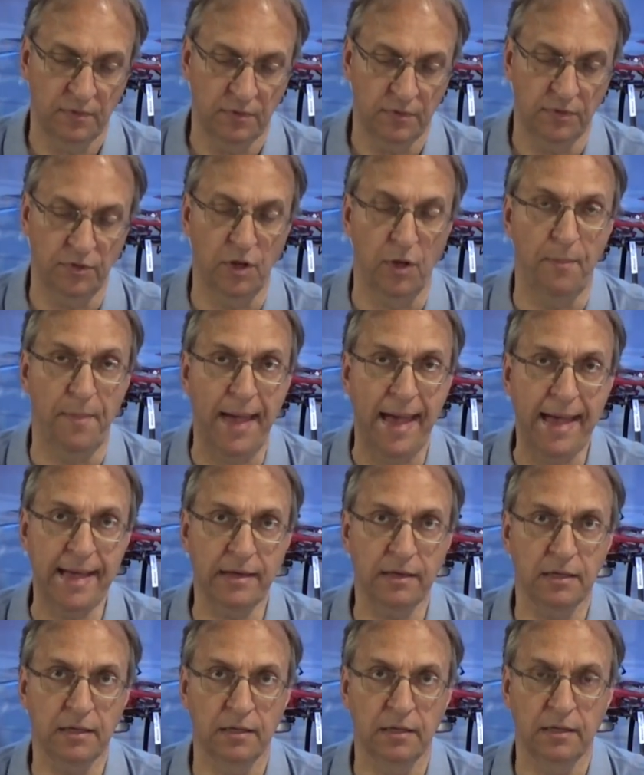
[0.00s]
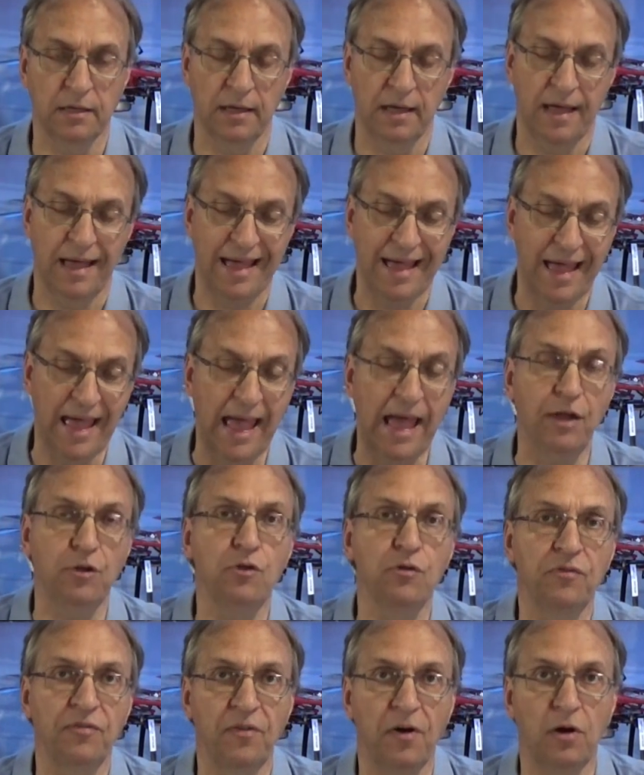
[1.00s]
the bank and
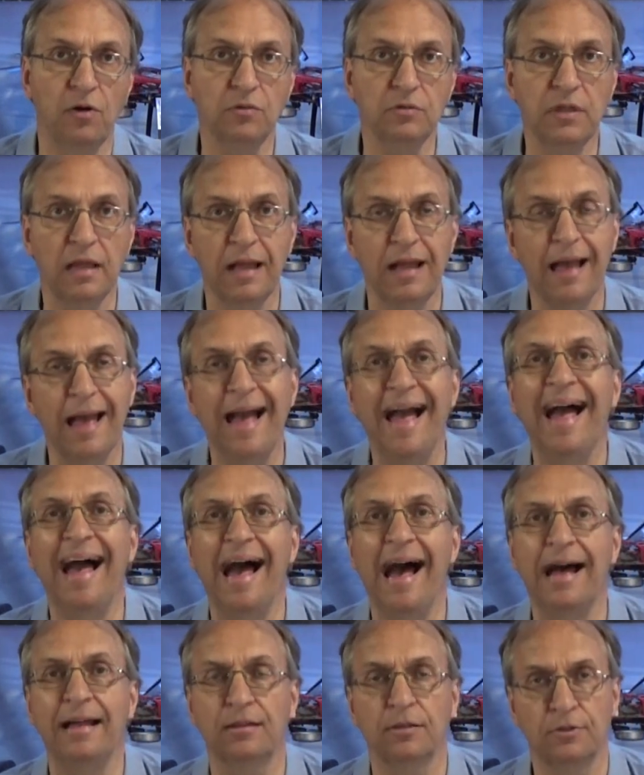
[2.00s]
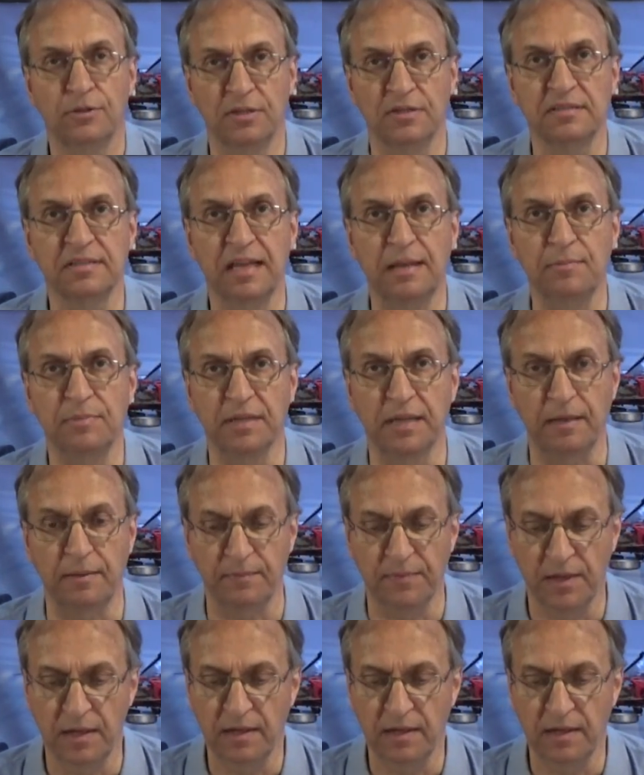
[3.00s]
your phone at the same time.